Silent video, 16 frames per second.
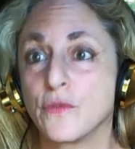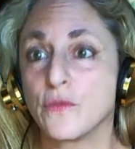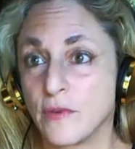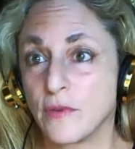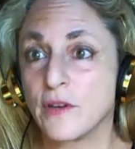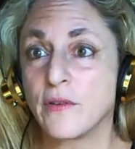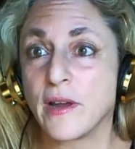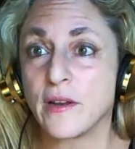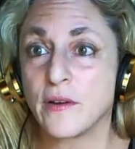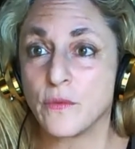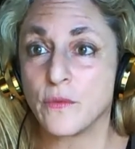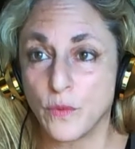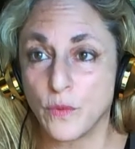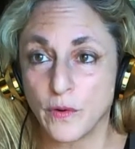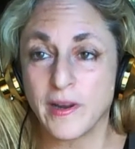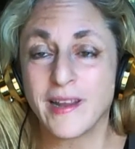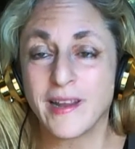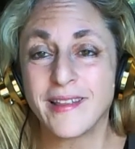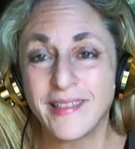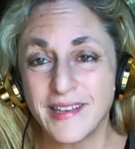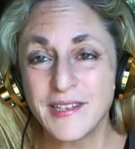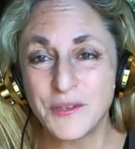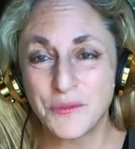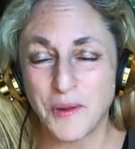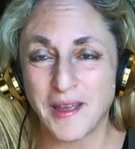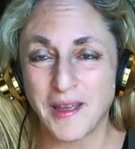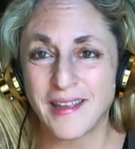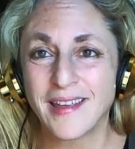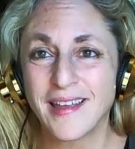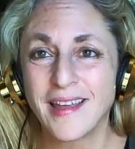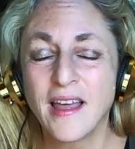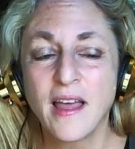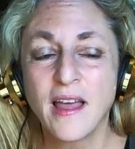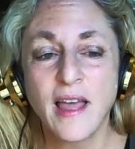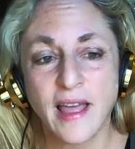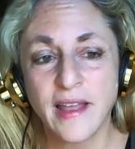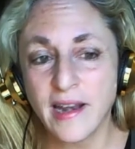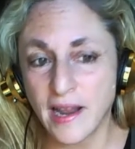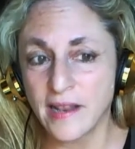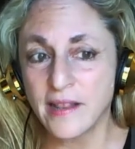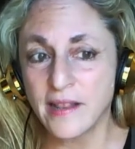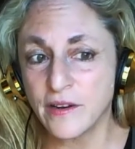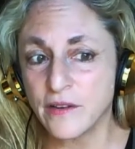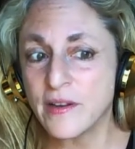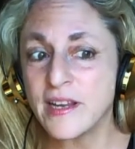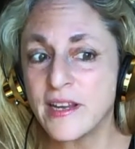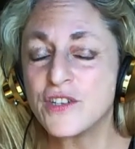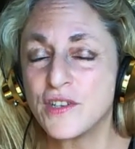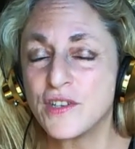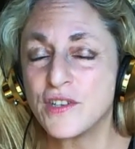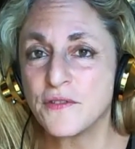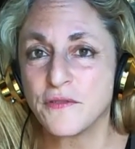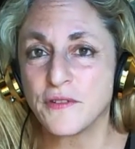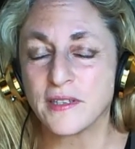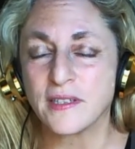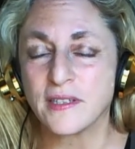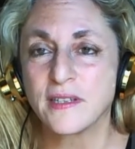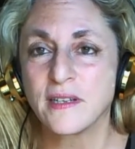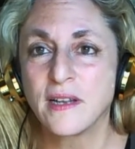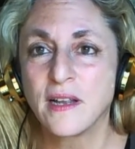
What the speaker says: regret, and worry in this way. And they're each different.